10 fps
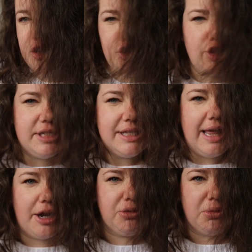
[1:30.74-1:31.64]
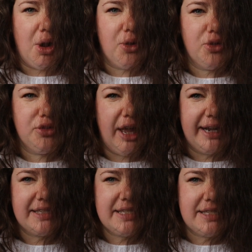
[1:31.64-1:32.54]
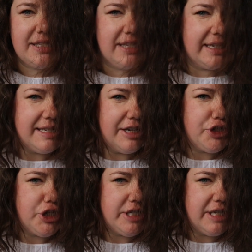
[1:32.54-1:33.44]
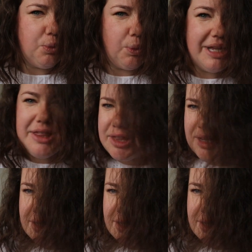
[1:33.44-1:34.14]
Did you just see that grow like 6 inches in width?